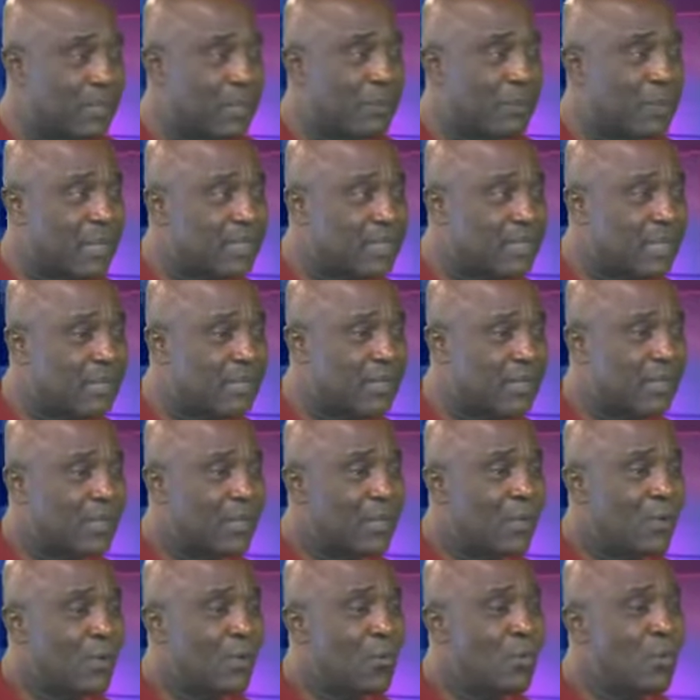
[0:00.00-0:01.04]
president
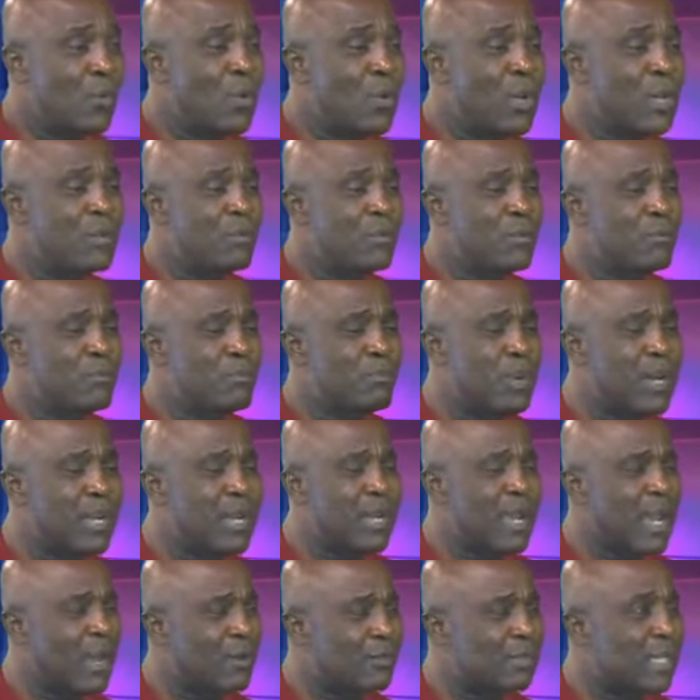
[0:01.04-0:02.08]
will
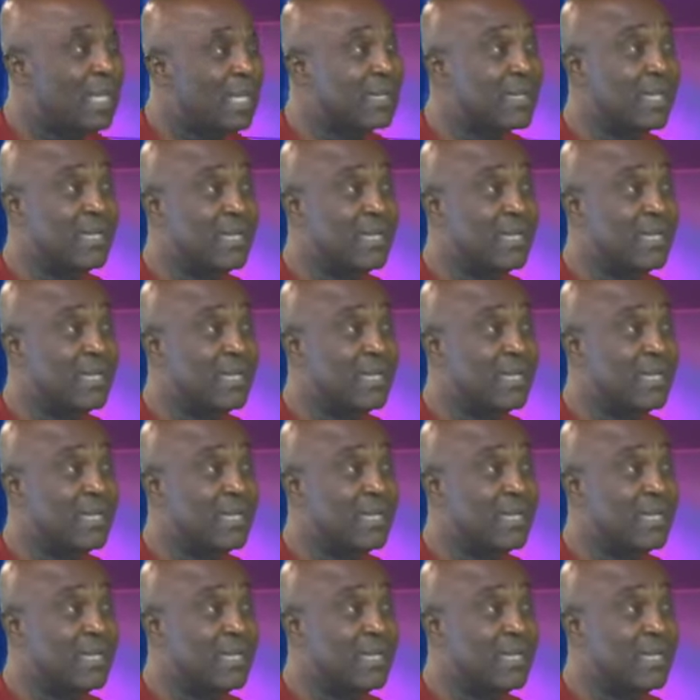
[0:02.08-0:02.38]
bring out as a